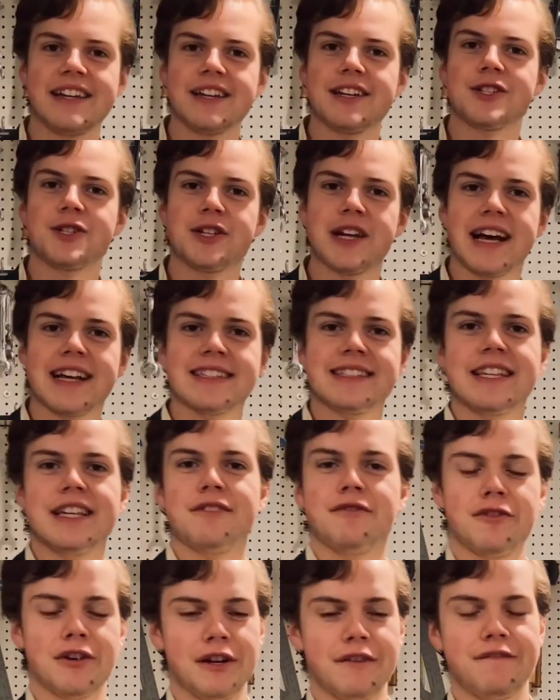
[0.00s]
a chassis
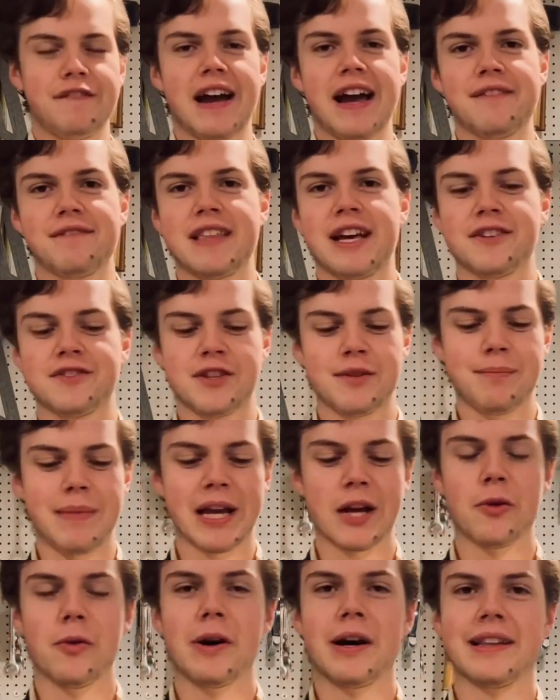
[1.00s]
for a 5,000
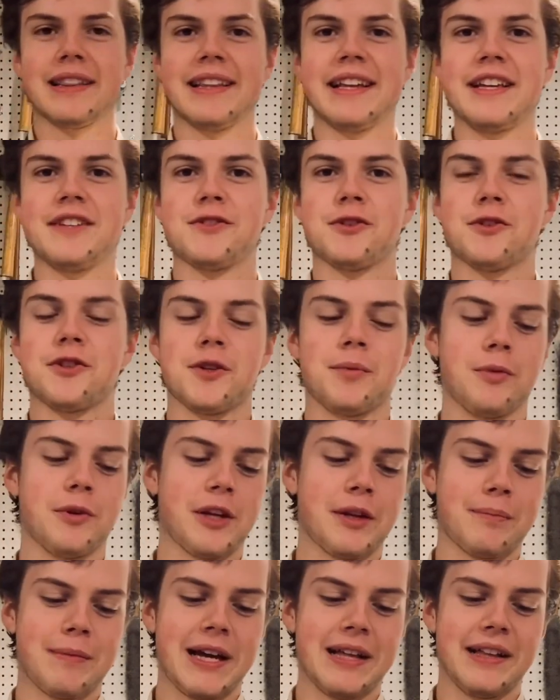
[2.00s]
megawatt laser to put
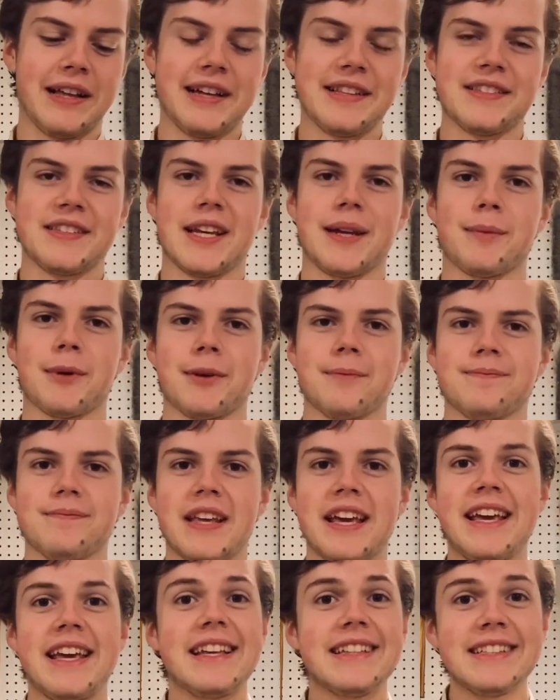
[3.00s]
in my lightsaber.
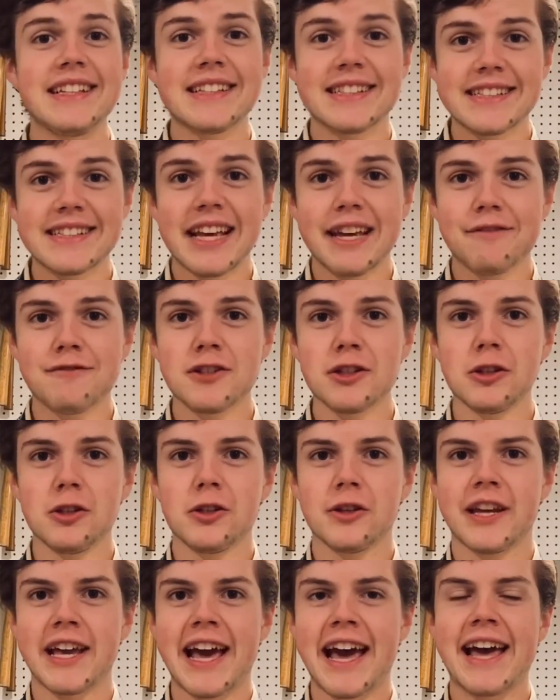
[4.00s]
Is it safe to
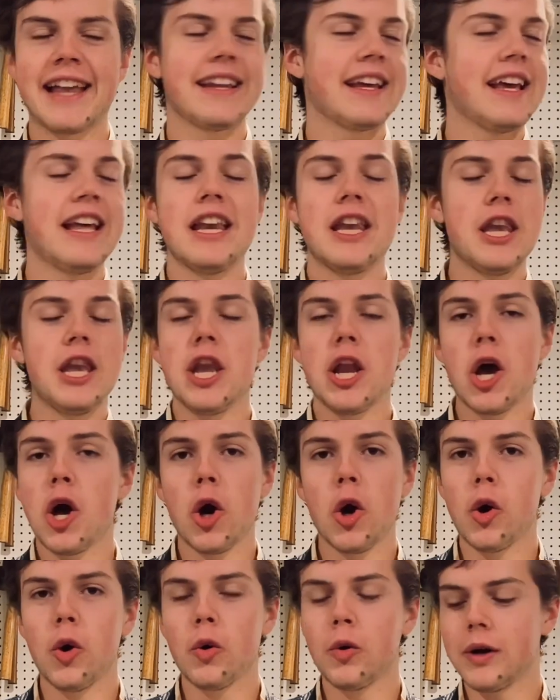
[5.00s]
look at?
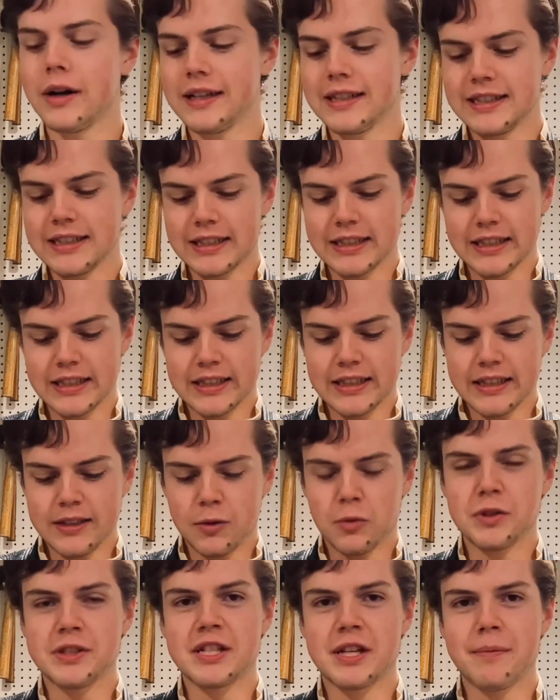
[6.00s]
No.
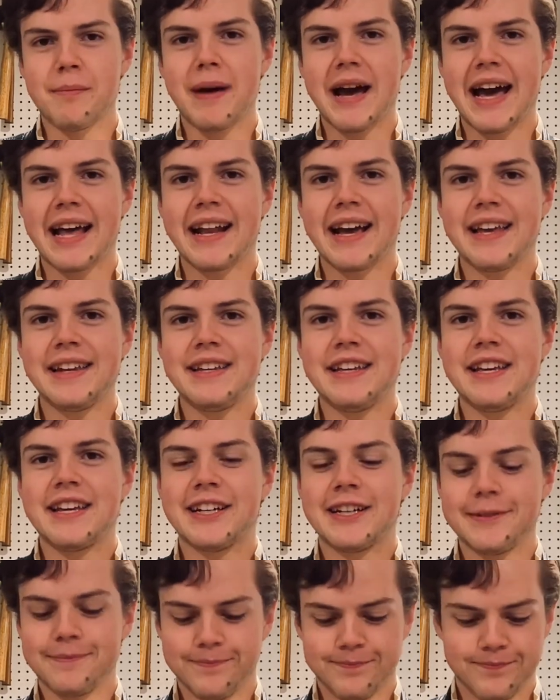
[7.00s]
Was it a bad
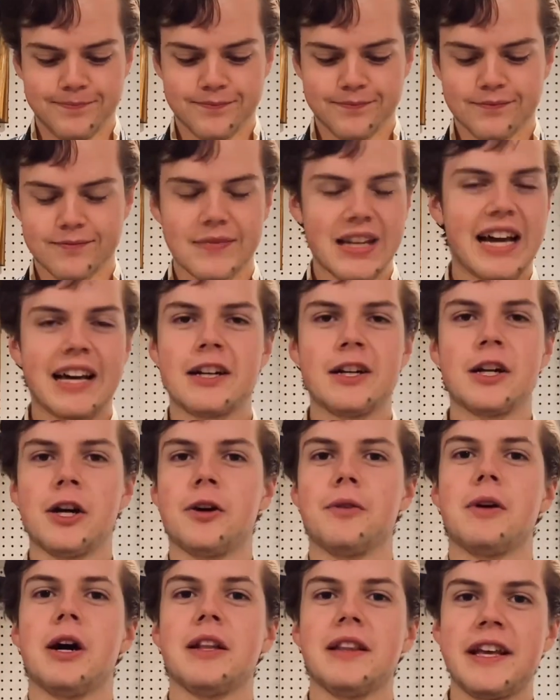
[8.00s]
idea? I don't know.
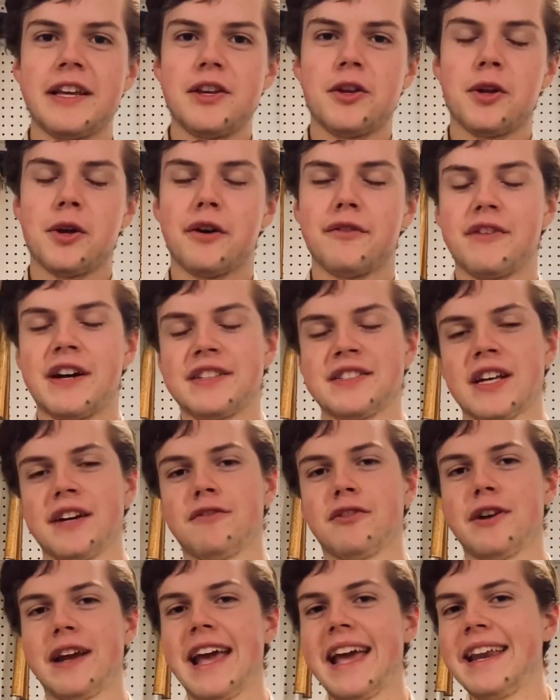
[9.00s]
I'll let you know if I
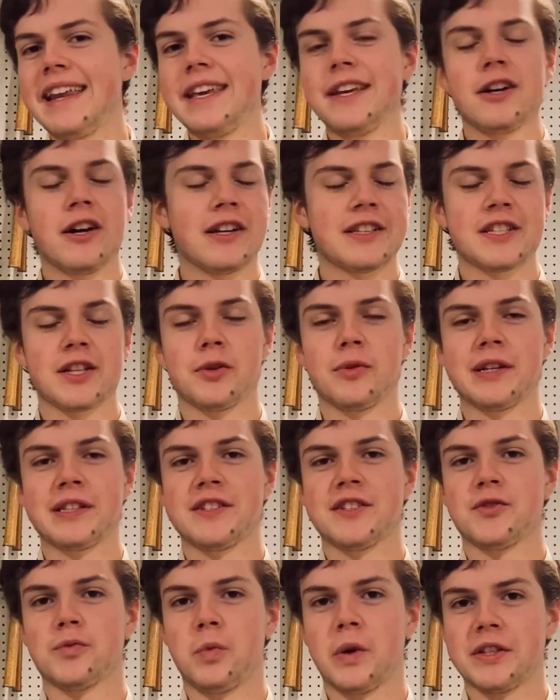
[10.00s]
suffer any
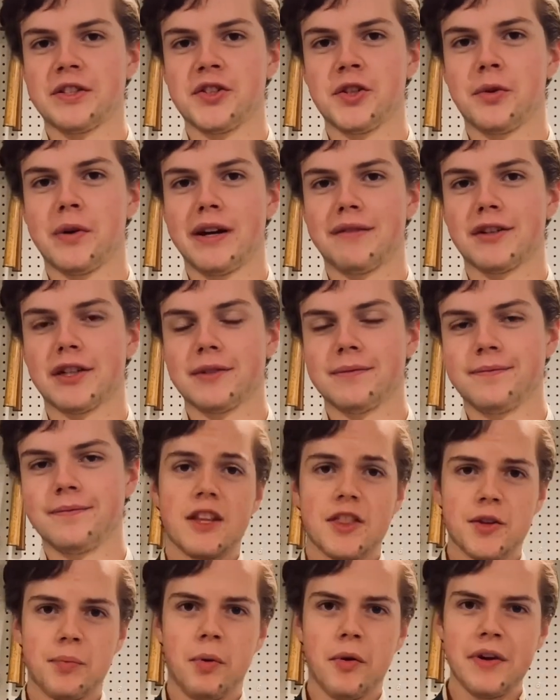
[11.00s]
consequences whatsoever.
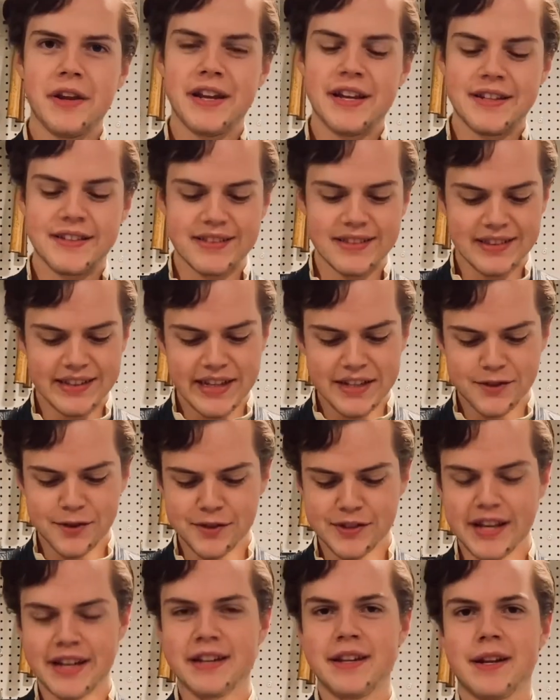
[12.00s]
The point is,
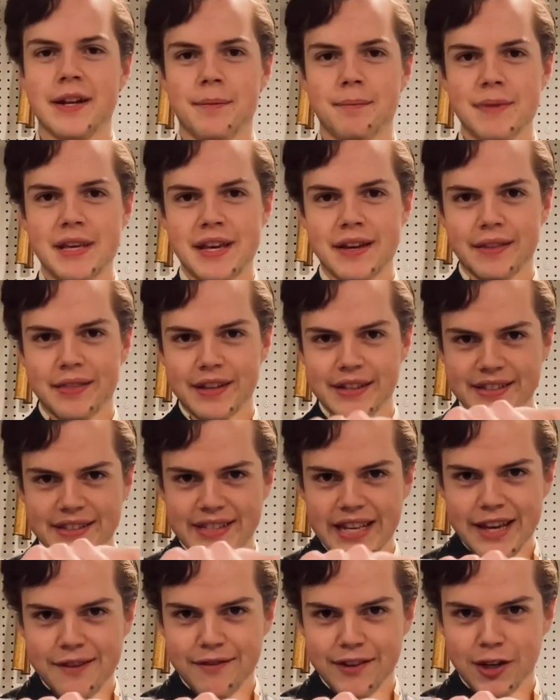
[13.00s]
lasers ended up being the
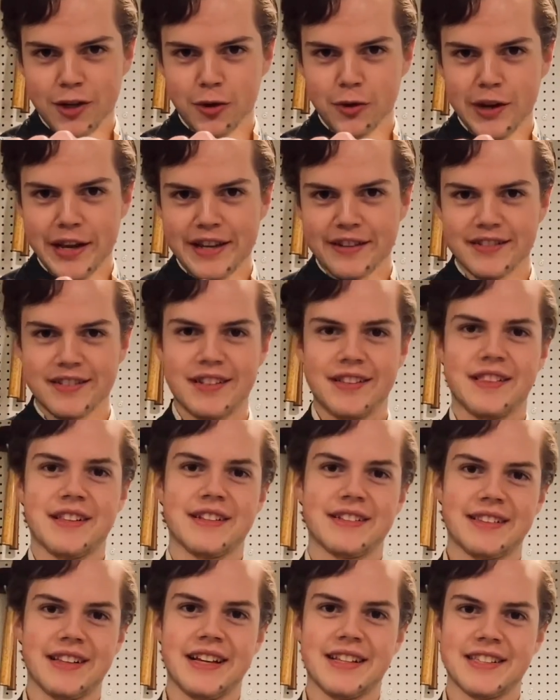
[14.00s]
saving grace in
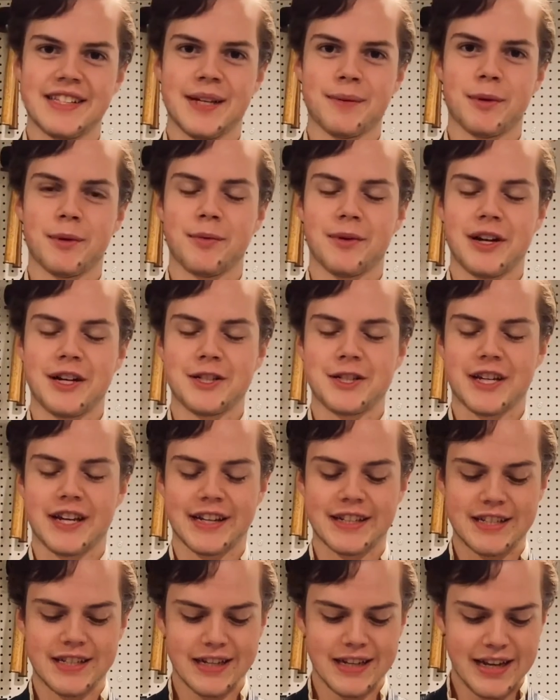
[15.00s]
this lightsaber project.
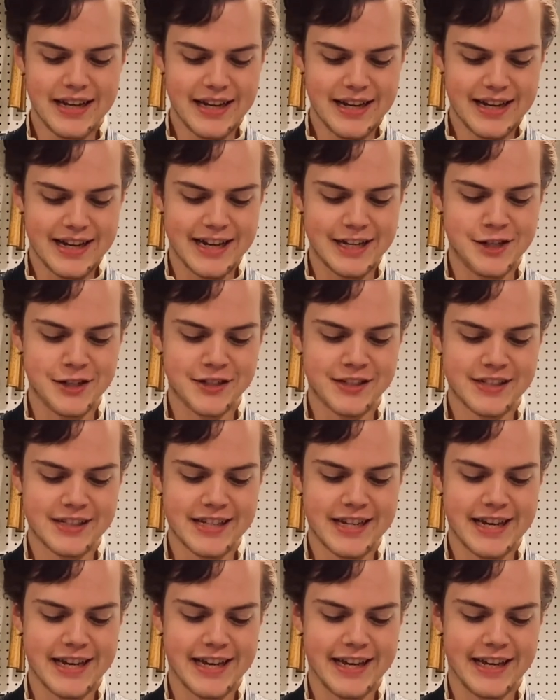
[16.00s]
I just,
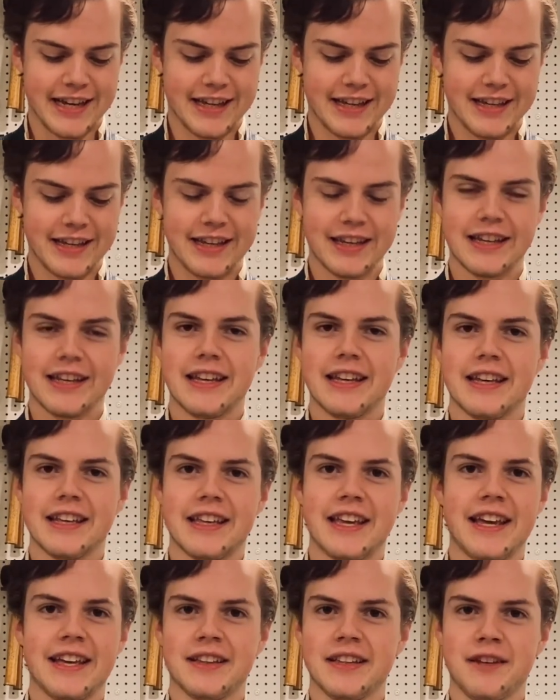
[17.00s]

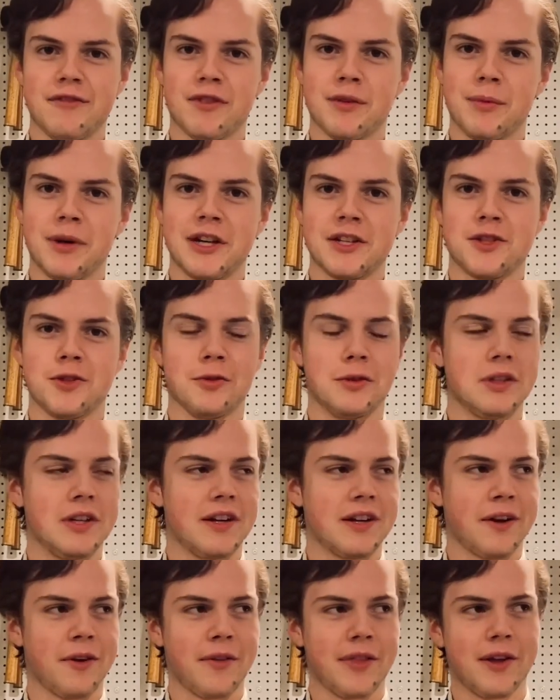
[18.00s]
can't leave them on too
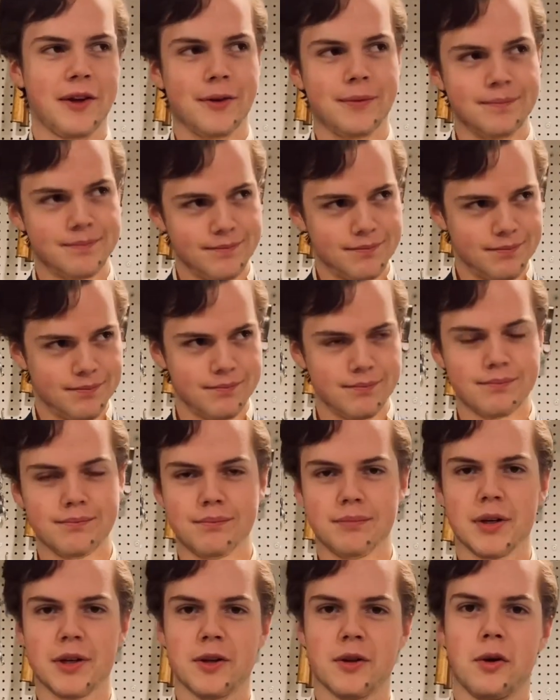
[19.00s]
long or they'll
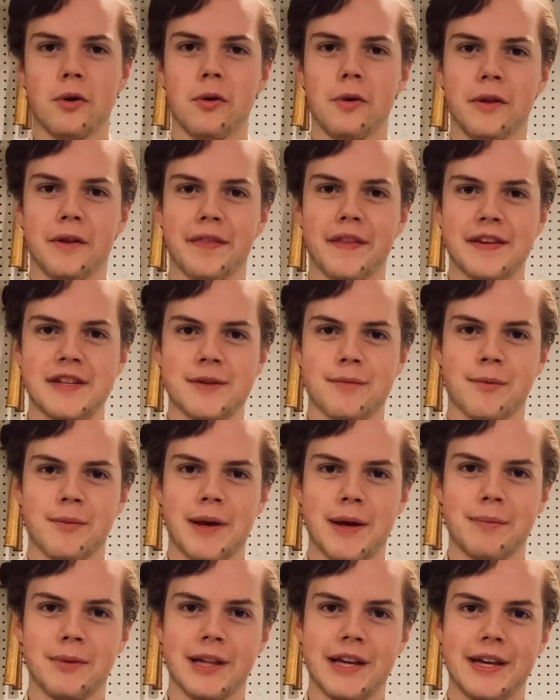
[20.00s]
burn a hole in the tip of
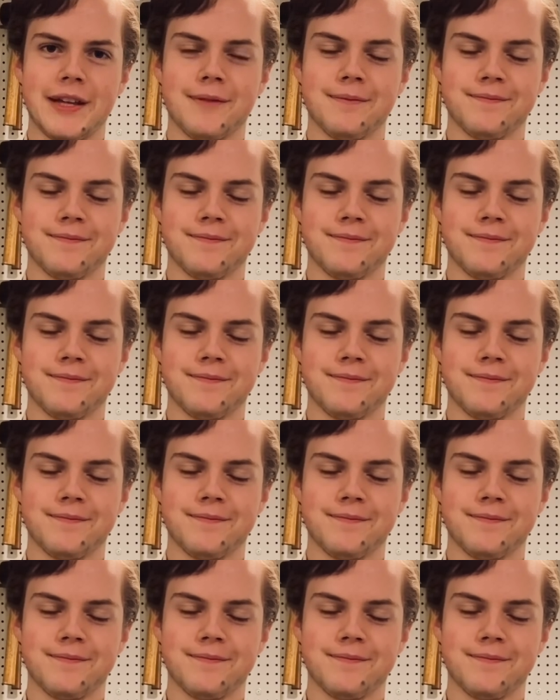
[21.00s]
my blade.